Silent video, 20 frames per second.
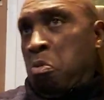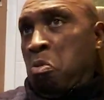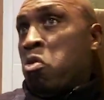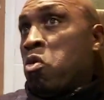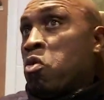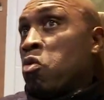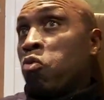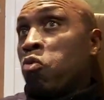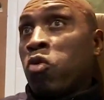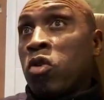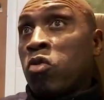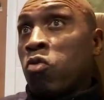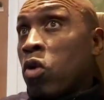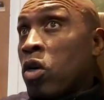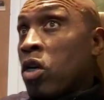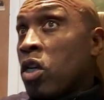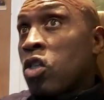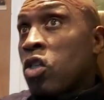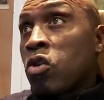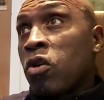I wouldn't
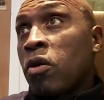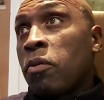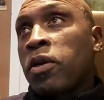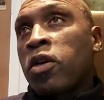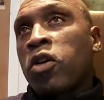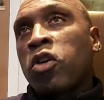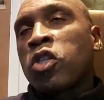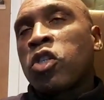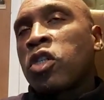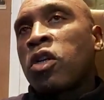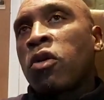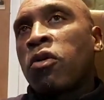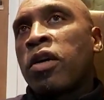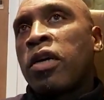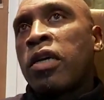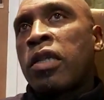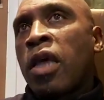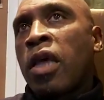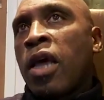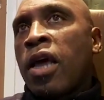want to do it because, you
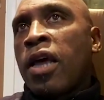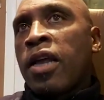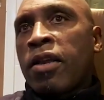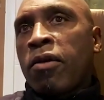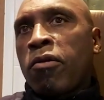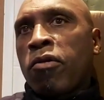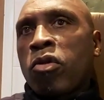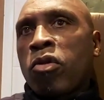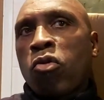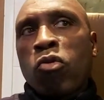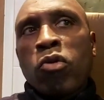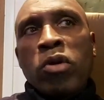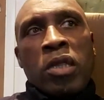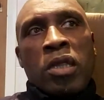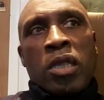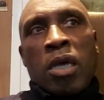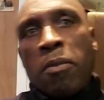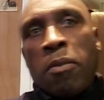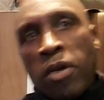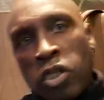know, there was always
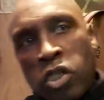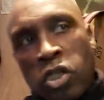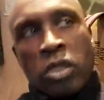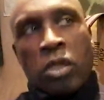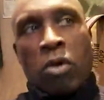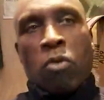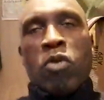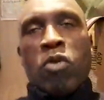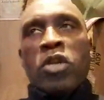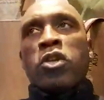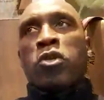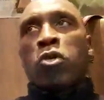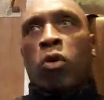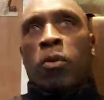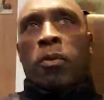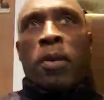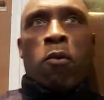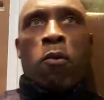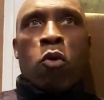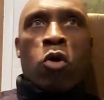so much. So when you talk
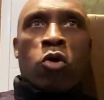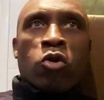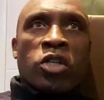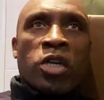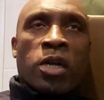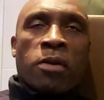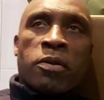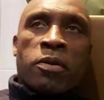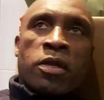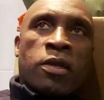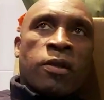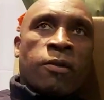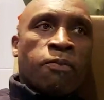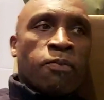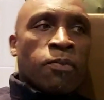about world champion,